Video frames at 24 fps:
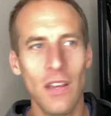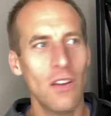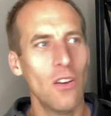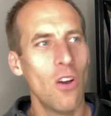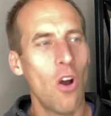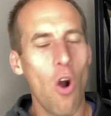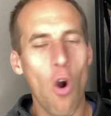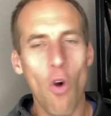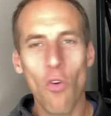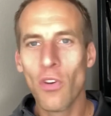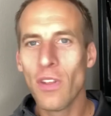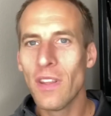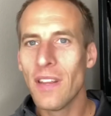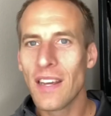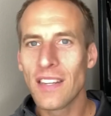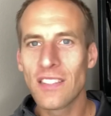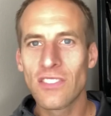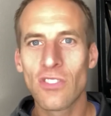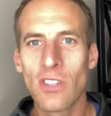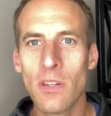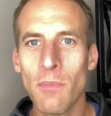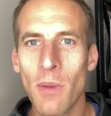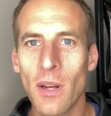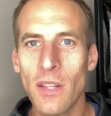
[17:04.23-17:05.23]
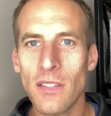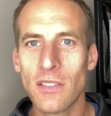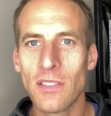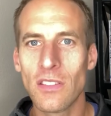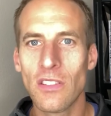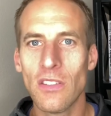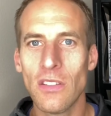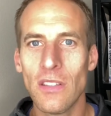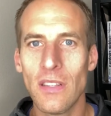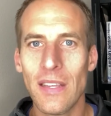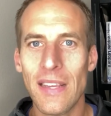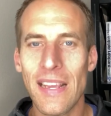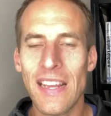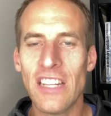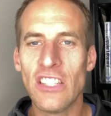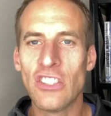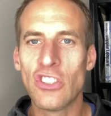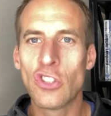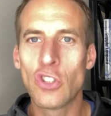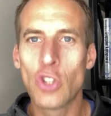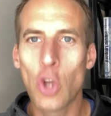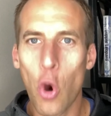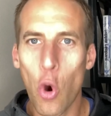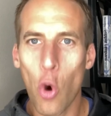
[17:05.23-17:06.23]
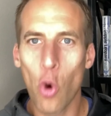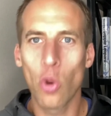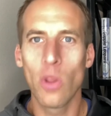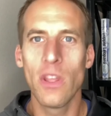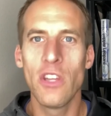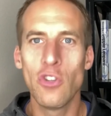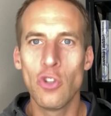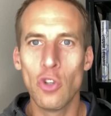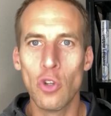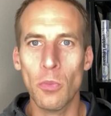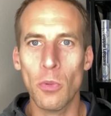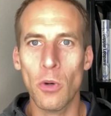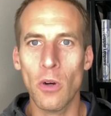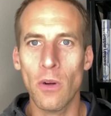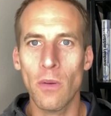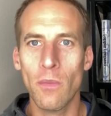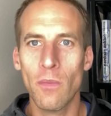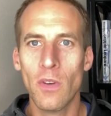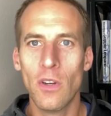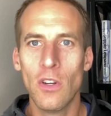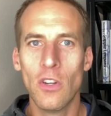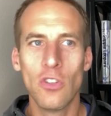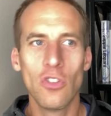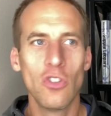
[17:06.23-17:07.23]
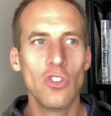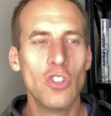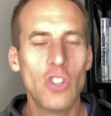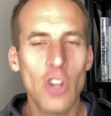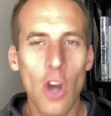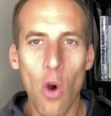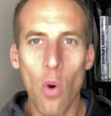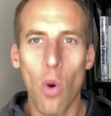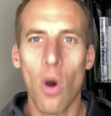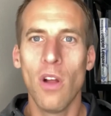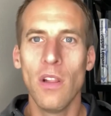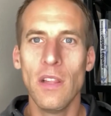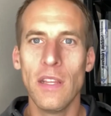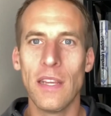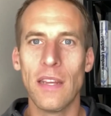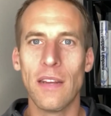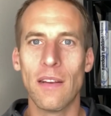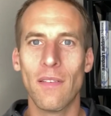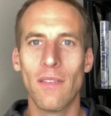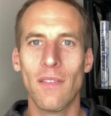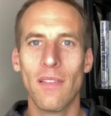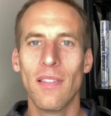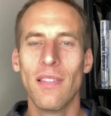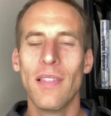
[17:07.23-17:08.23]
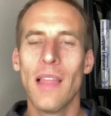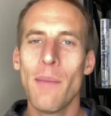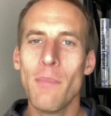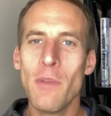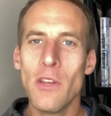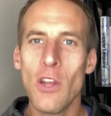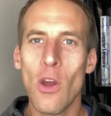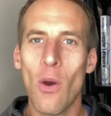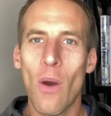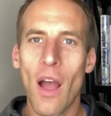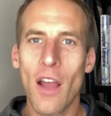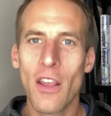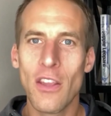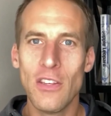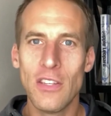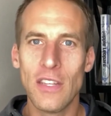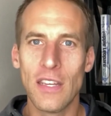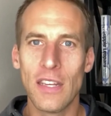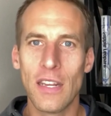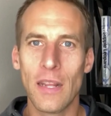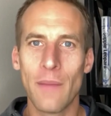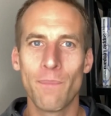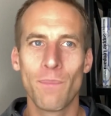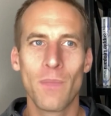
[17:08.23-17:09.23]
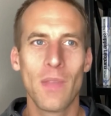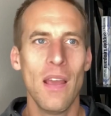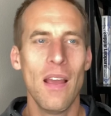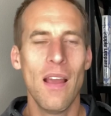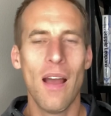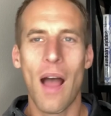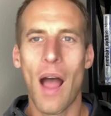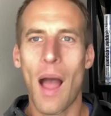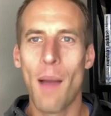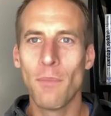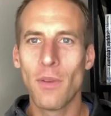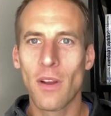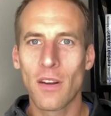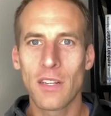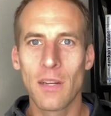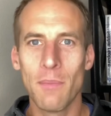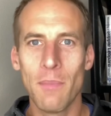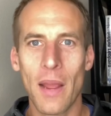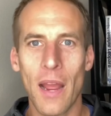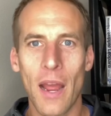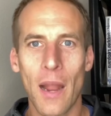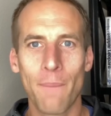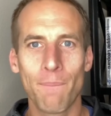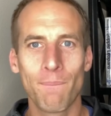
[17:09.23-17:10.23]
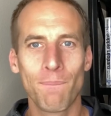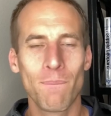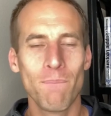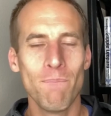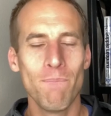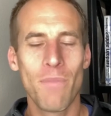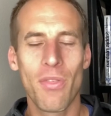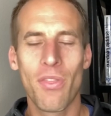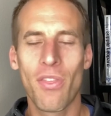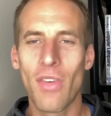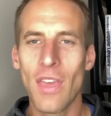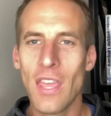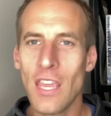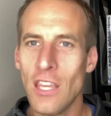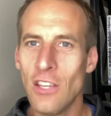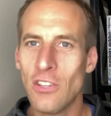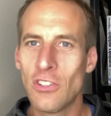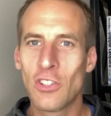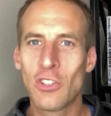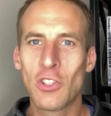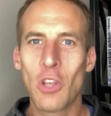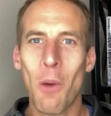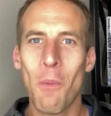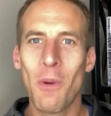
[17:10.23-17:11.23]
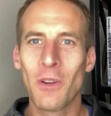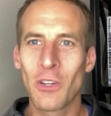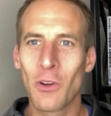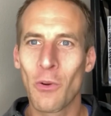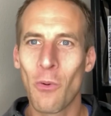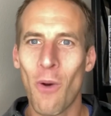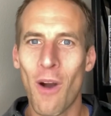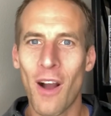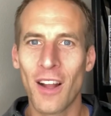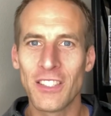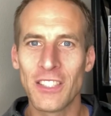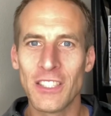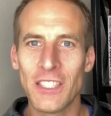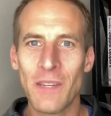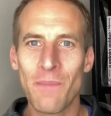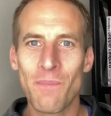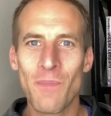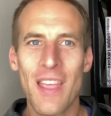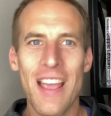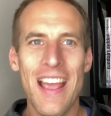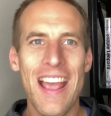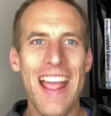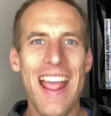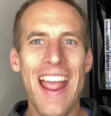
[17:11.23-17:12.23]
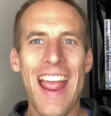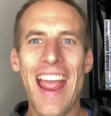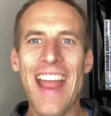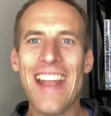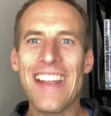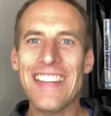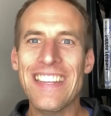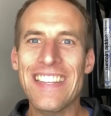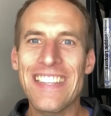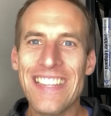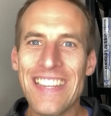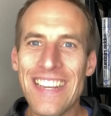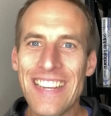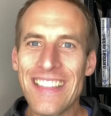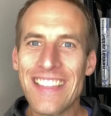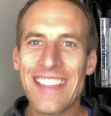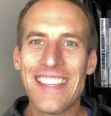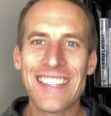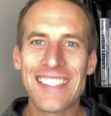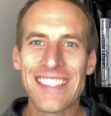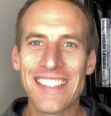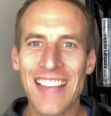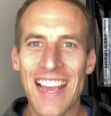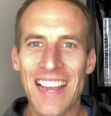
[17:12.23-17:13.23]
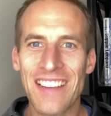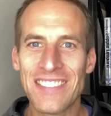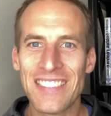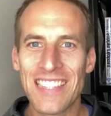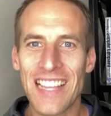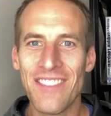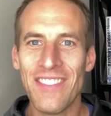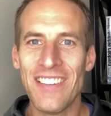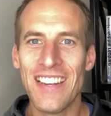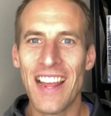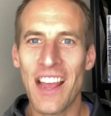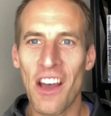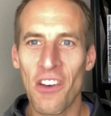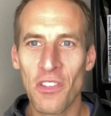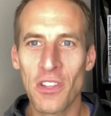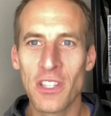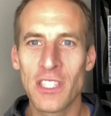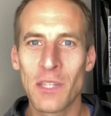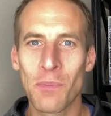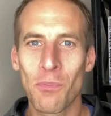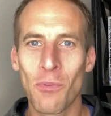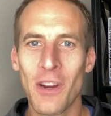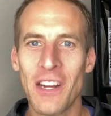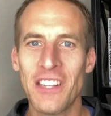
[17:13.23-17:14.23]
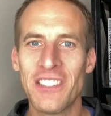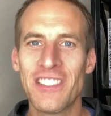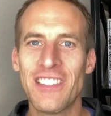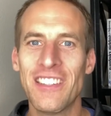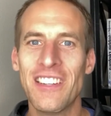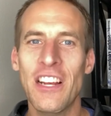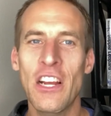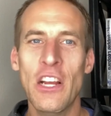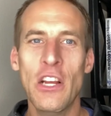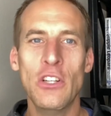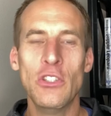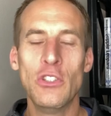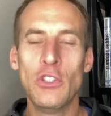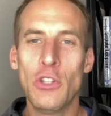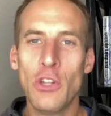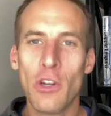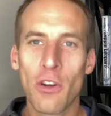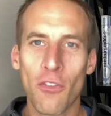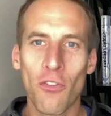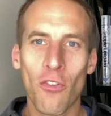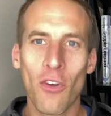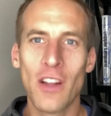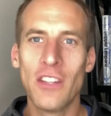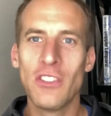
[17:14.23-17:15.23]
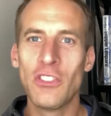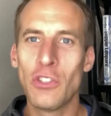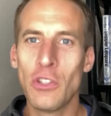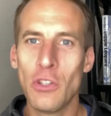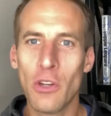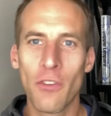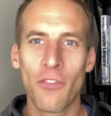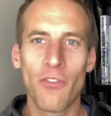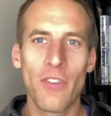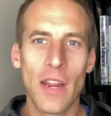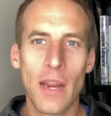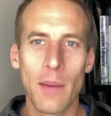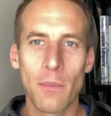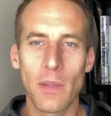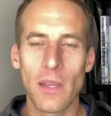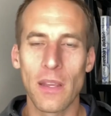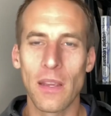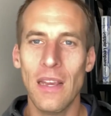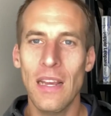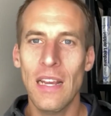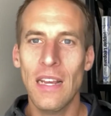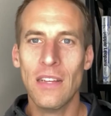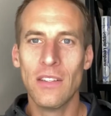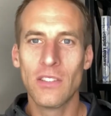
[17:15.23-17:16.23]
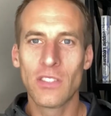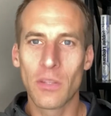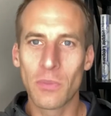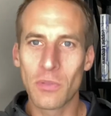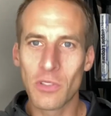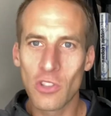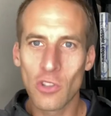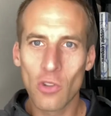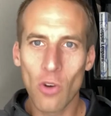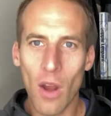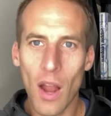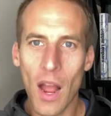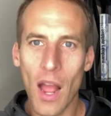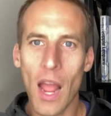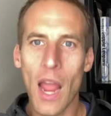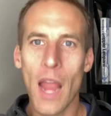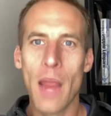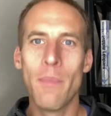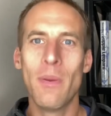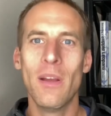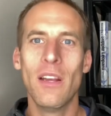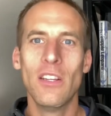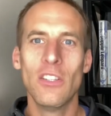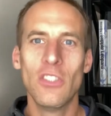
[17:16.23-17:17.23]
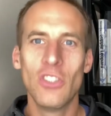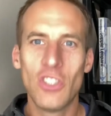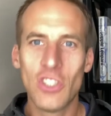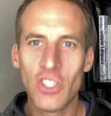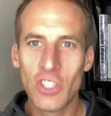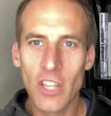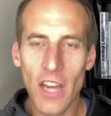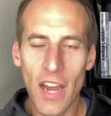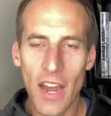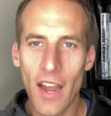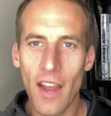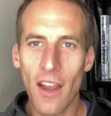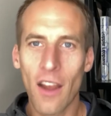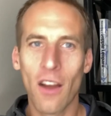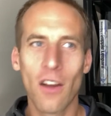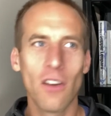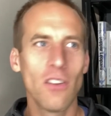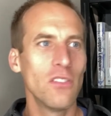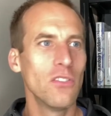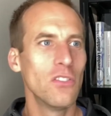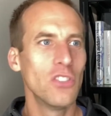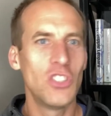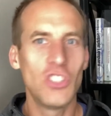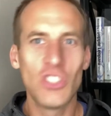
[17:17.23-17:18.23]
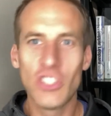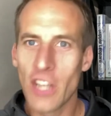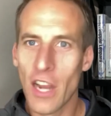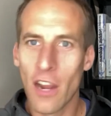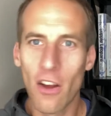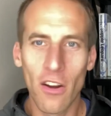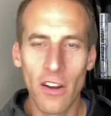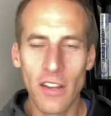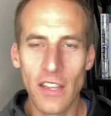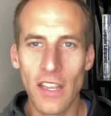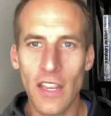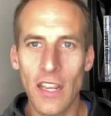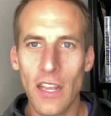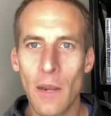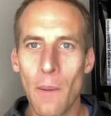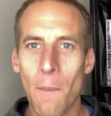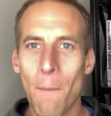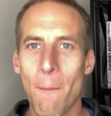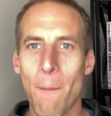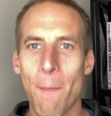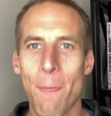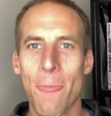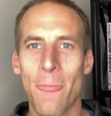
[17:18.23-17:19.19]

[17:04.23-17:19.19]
Over the next three months, it is totally doable. Go all in. Let me know how you did it. I'm Dr. Matt. Thank you so much for watching and get this life saving health inspiration to your friends, to your family. Subscribe, share, share again.